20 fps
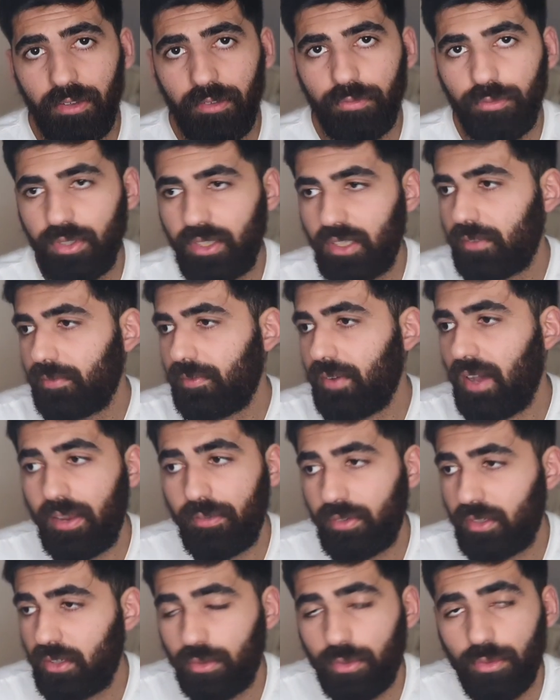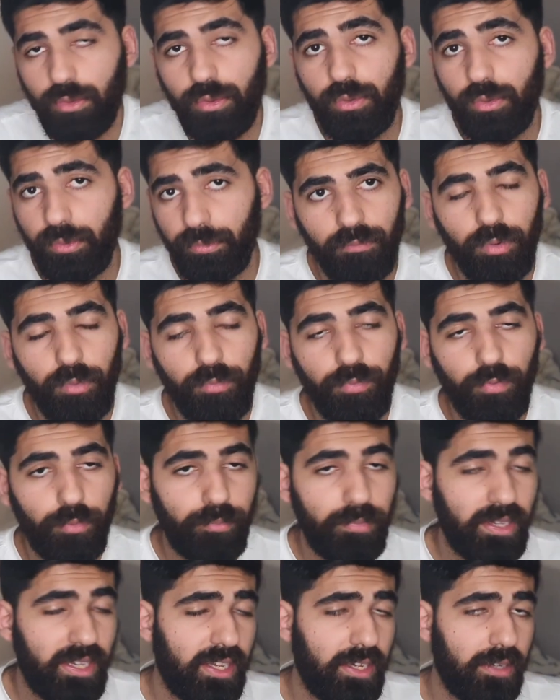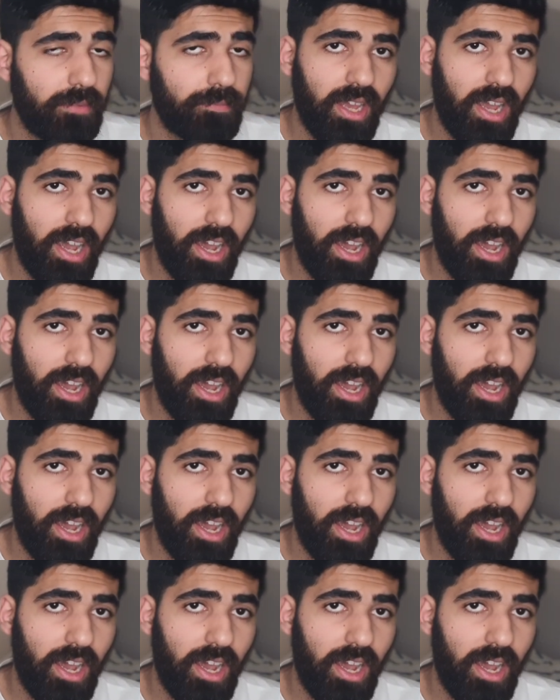which is fine, which is cool. But for me,